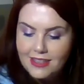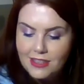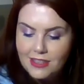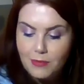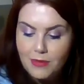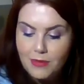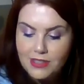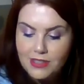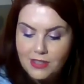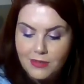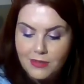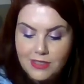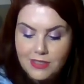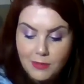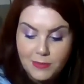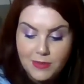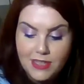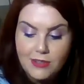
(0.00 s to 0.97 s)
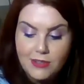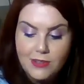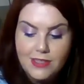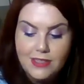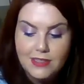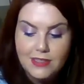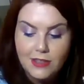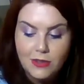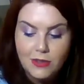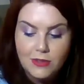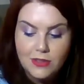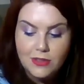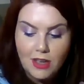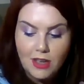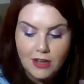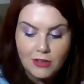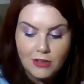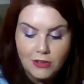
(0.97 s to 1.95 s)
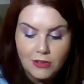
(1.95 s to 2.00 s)
somebody who's
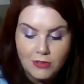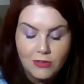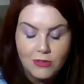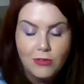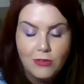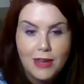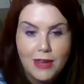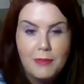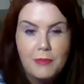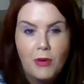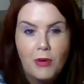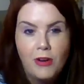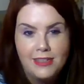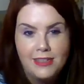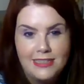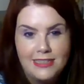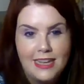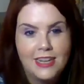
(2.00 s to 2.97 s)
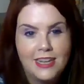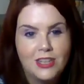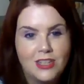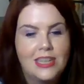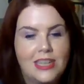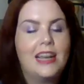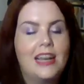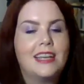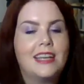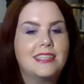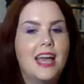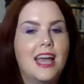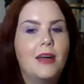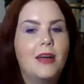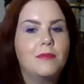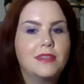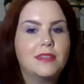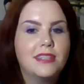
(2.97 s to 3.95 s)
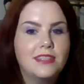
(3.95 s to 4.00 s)
got a great moral integrity like
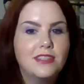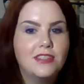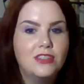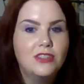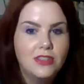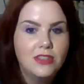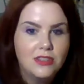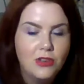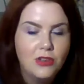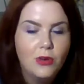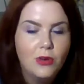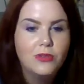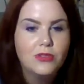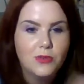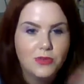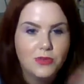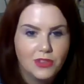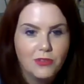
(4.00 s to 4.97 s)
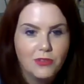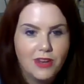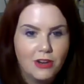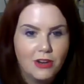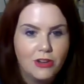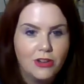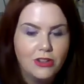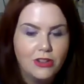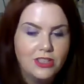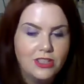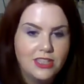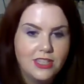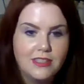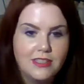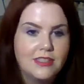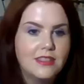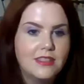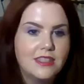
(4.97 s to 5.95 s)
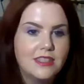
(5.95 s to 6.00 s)
Sam knows what the greater good
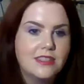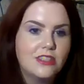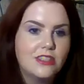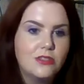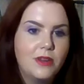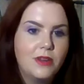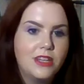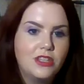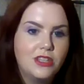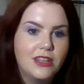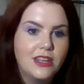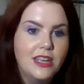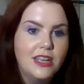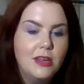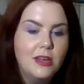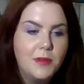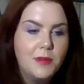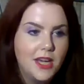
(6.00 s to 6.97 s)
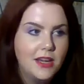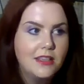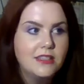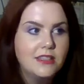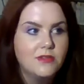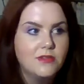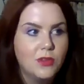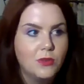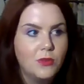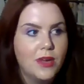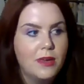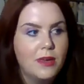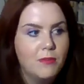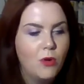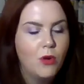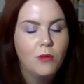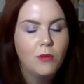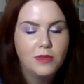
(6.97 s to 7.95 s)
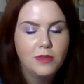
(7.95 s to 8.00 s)
is in this situation because of the
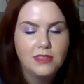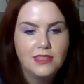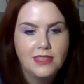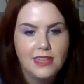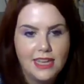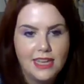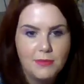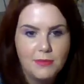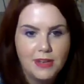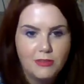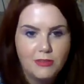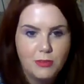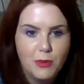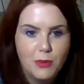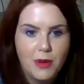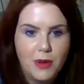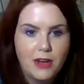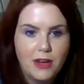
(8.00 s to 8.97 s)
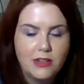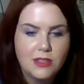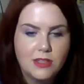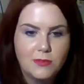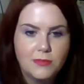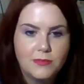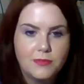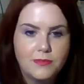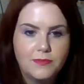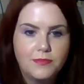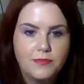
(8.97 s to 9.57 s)
way Mormont and Aemon have prepared him.